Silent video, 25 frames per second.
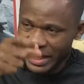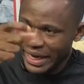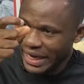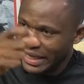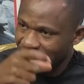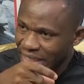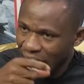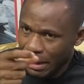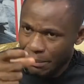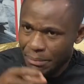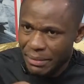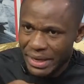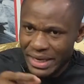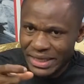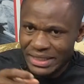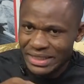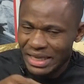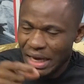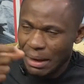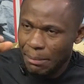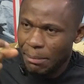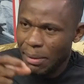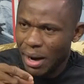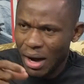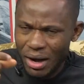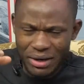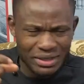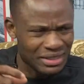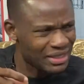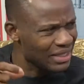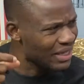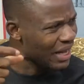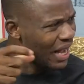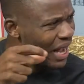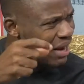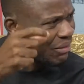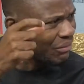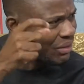try a damage about
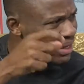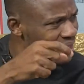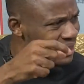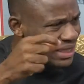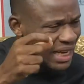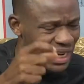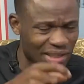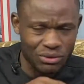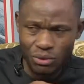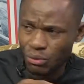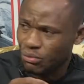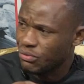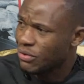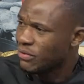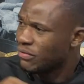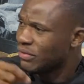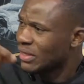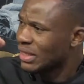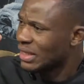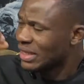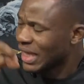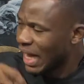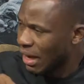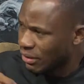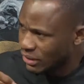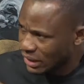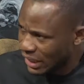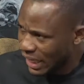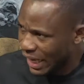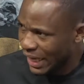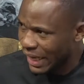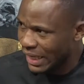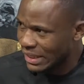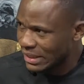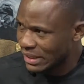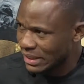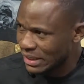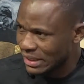is it 100,000 or 50,000
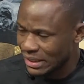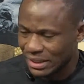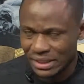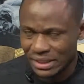Ghana